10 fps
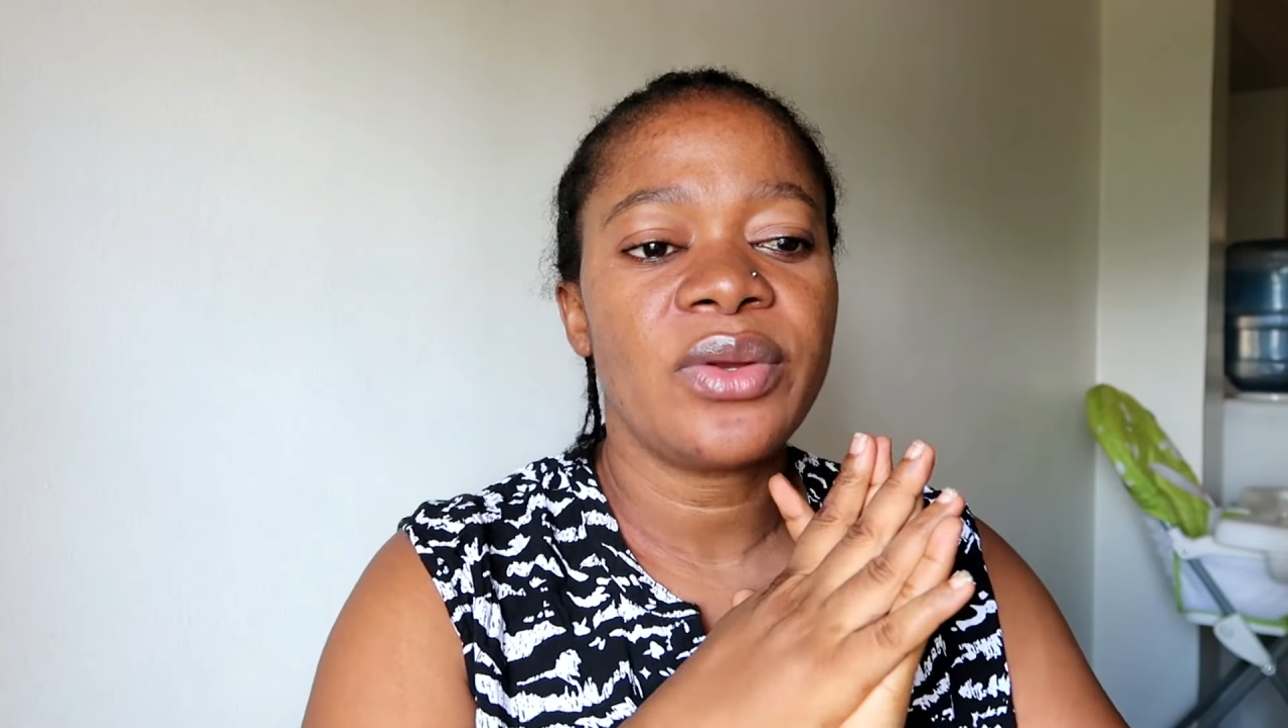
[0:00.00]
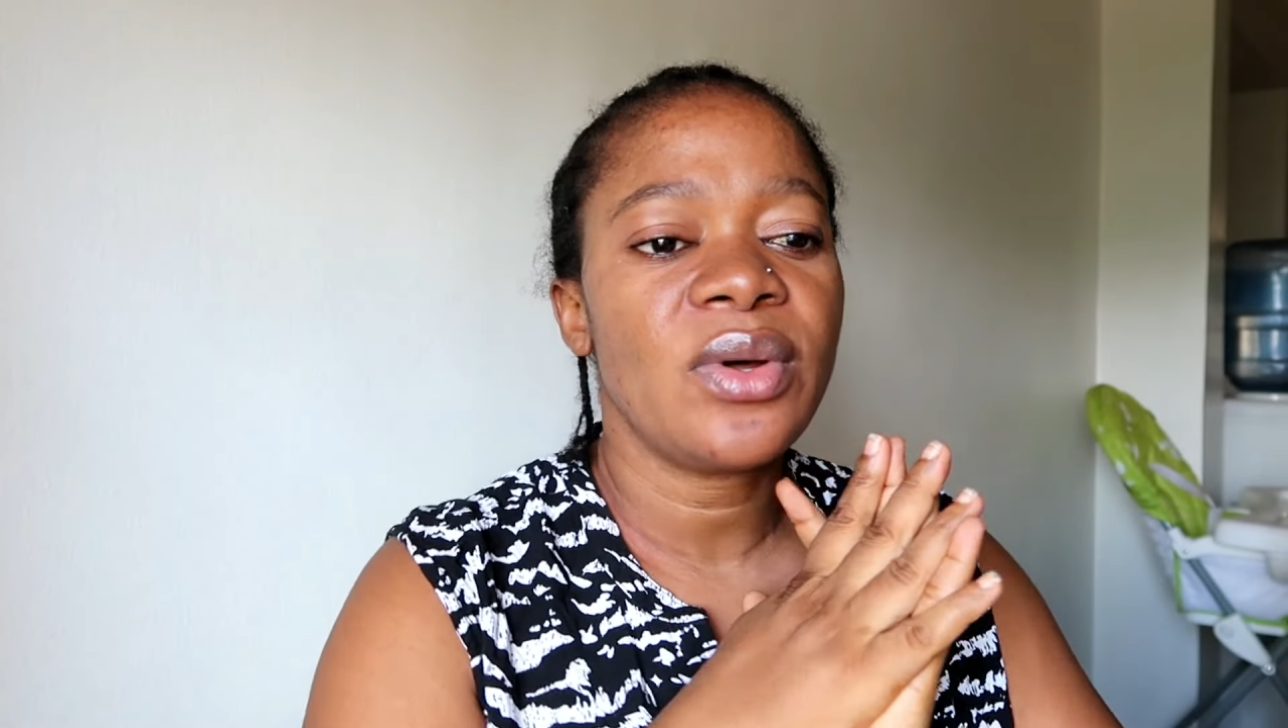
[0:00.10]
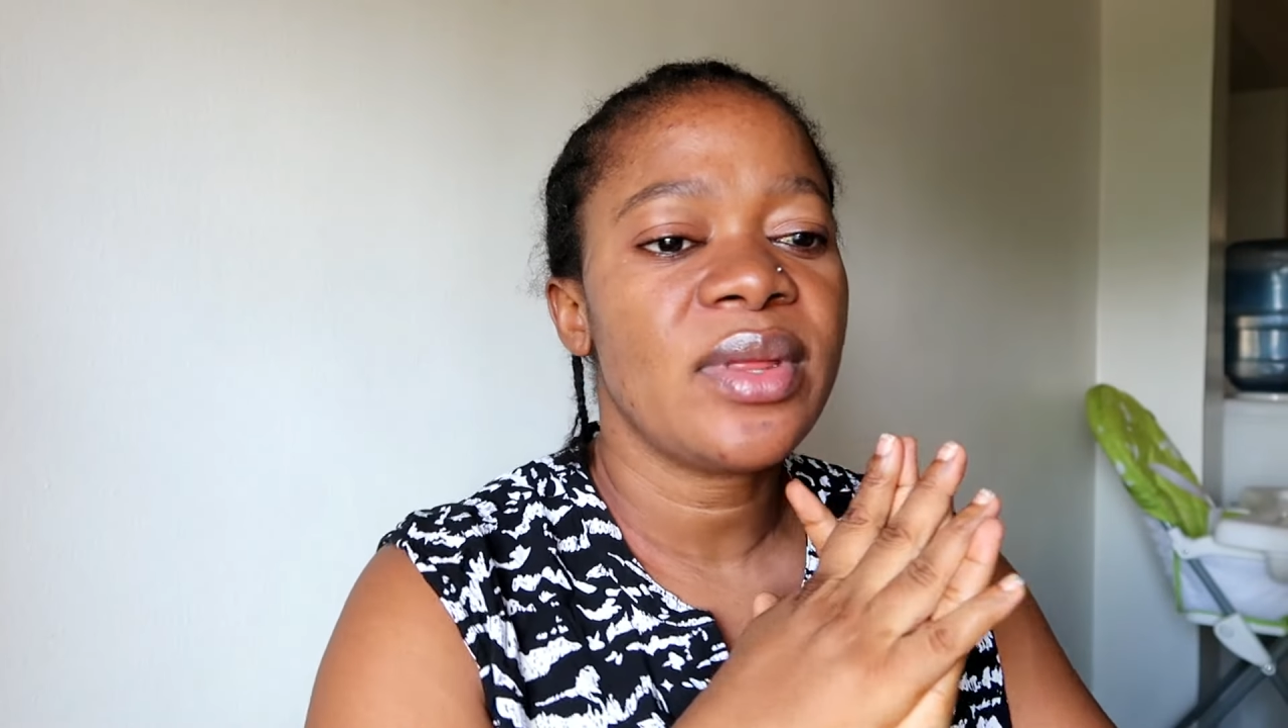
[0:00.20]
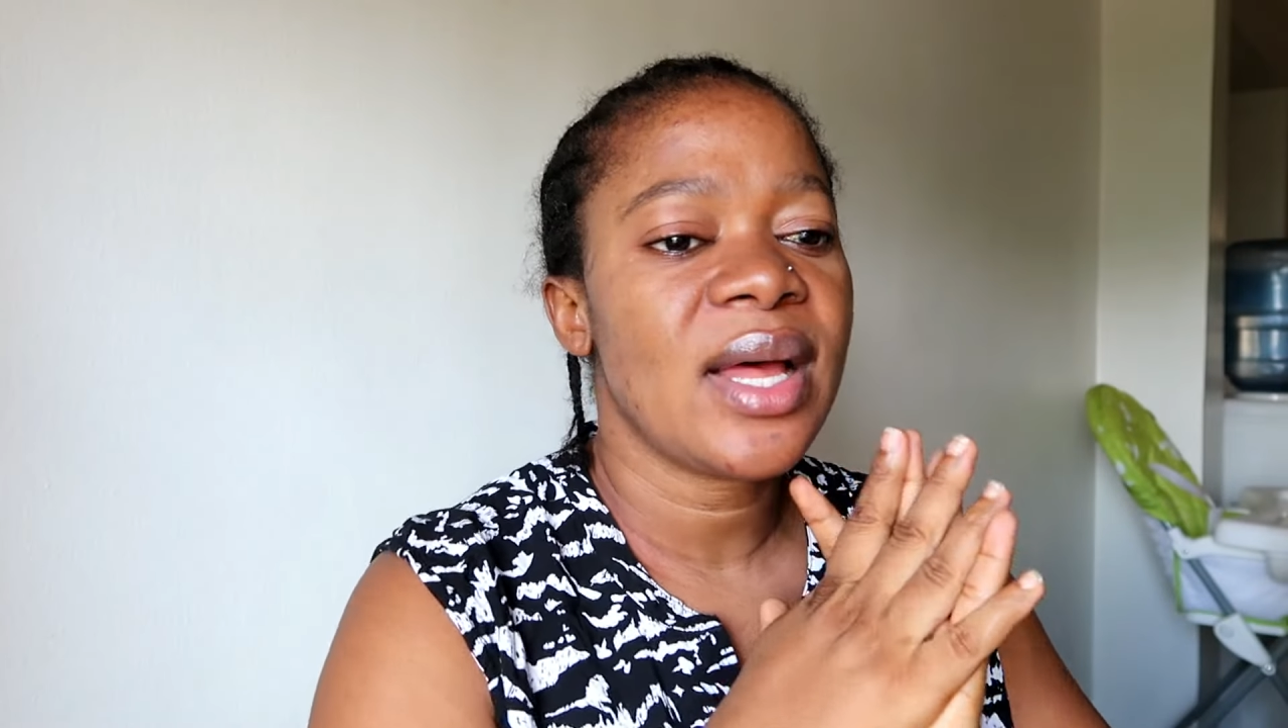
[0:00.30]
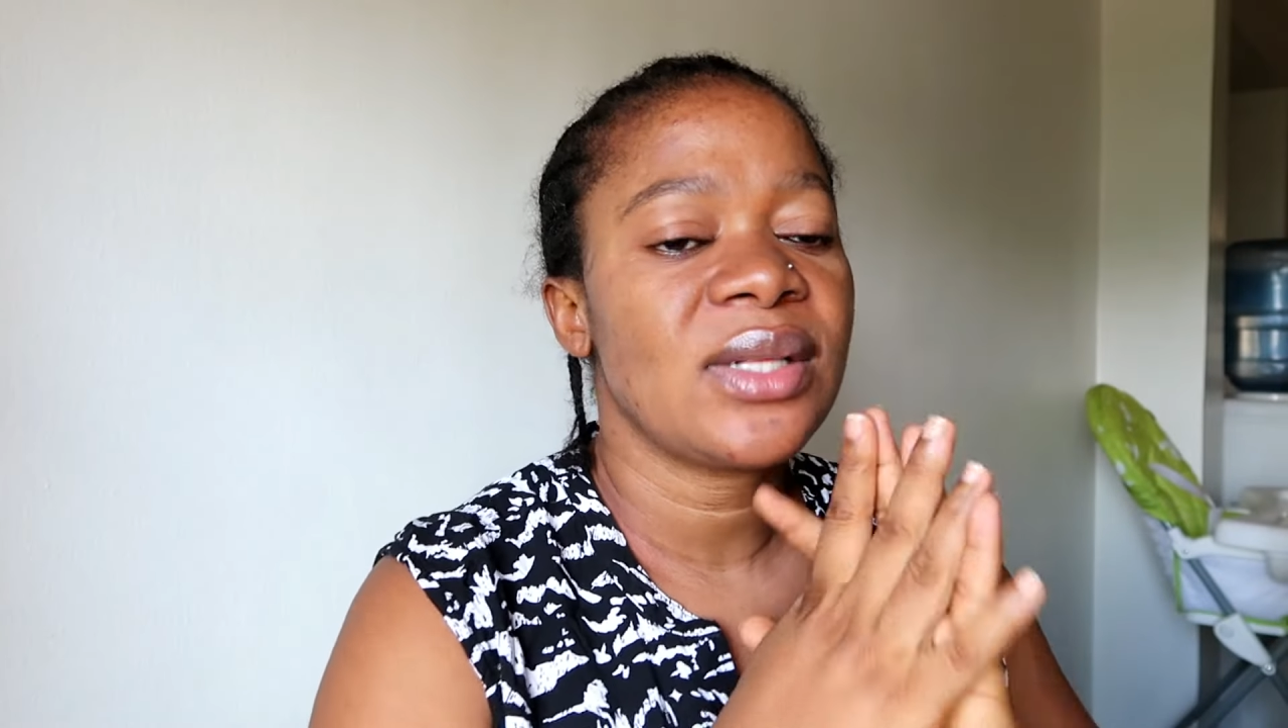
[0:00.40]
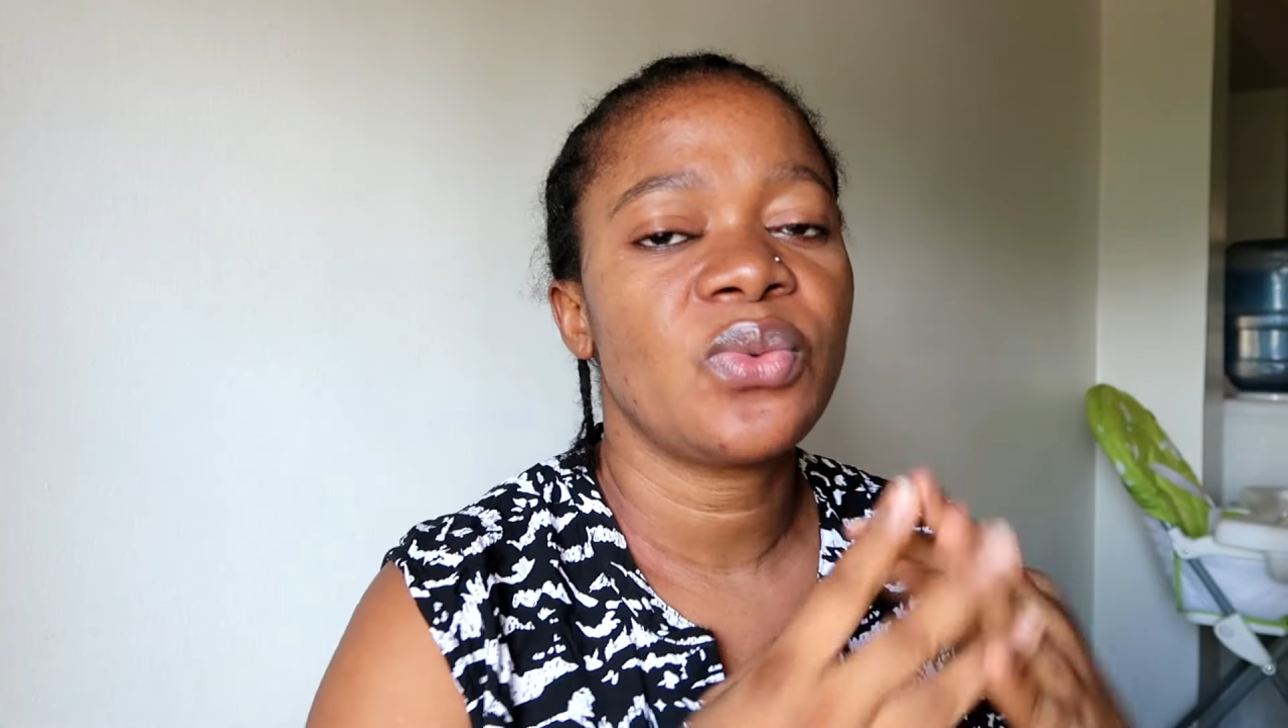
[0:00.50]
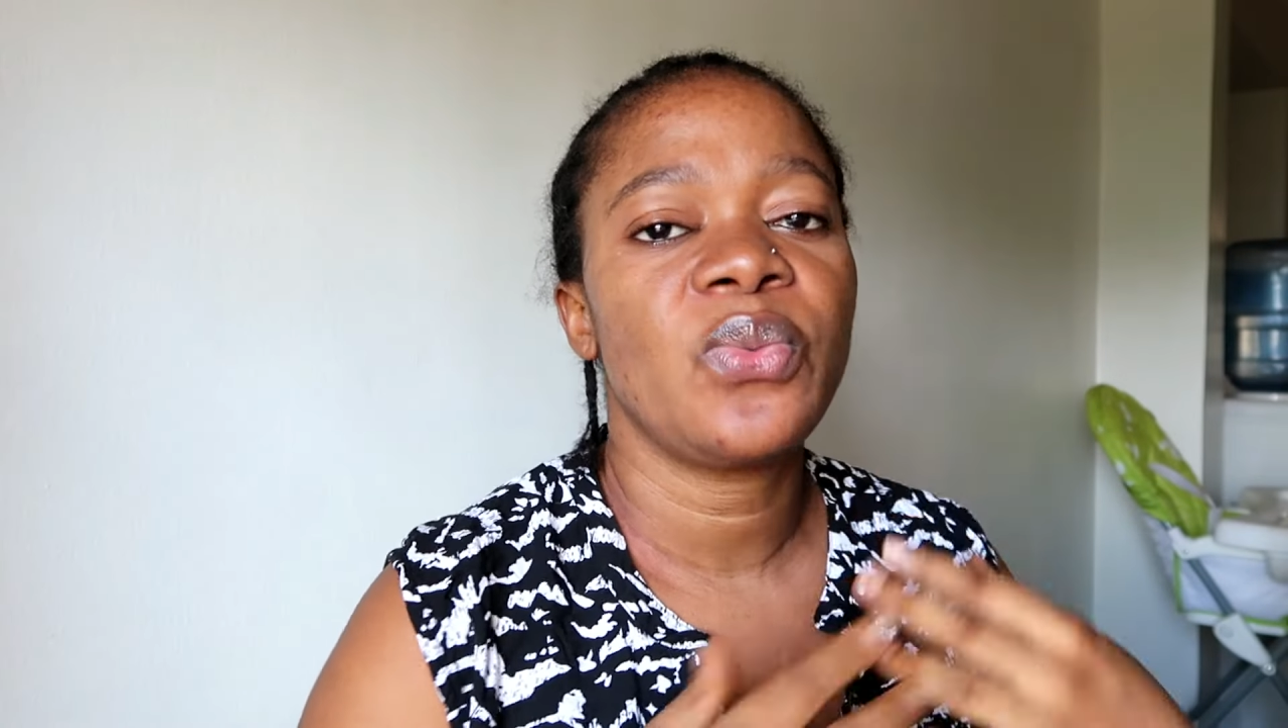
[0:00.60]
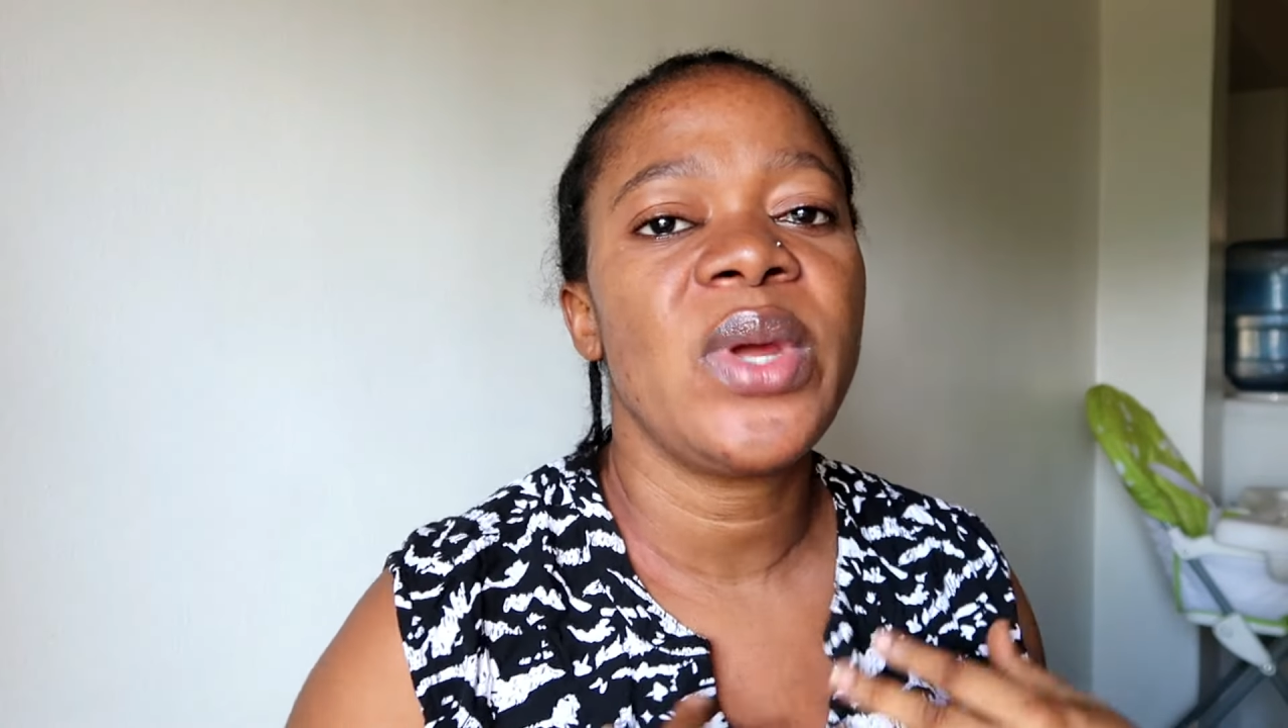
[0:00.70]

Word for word: know that